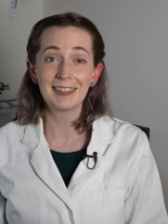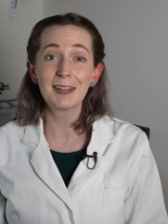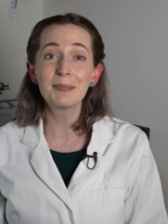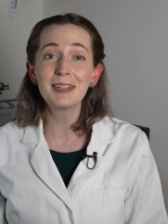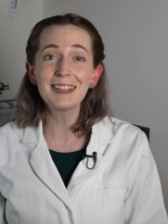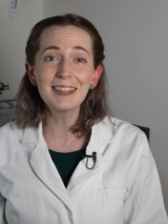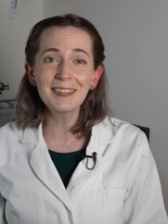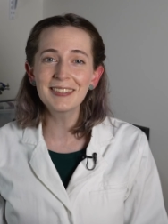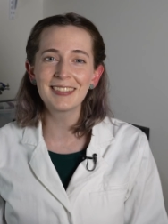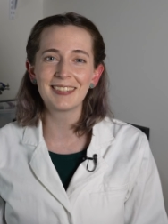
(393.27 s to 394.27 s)
it's up to
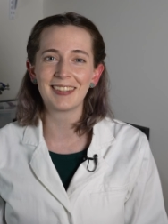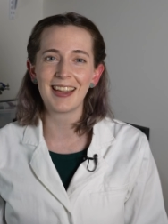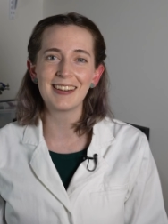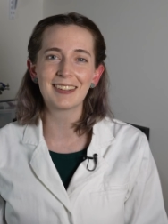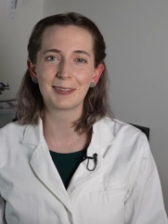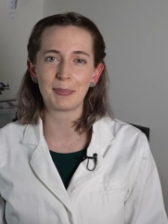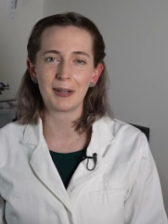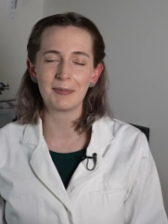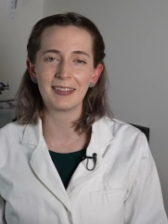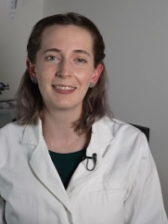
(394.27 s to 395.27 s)
you to design an
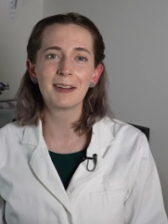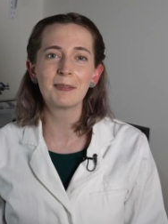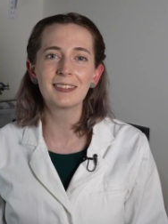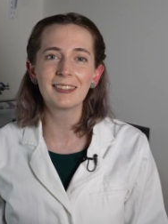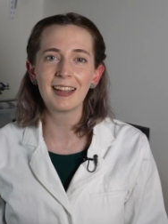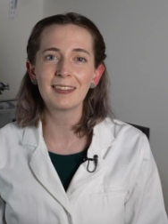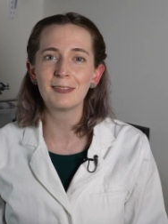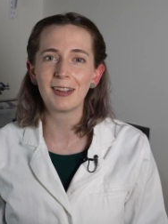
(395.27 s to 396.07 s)
experiment that will test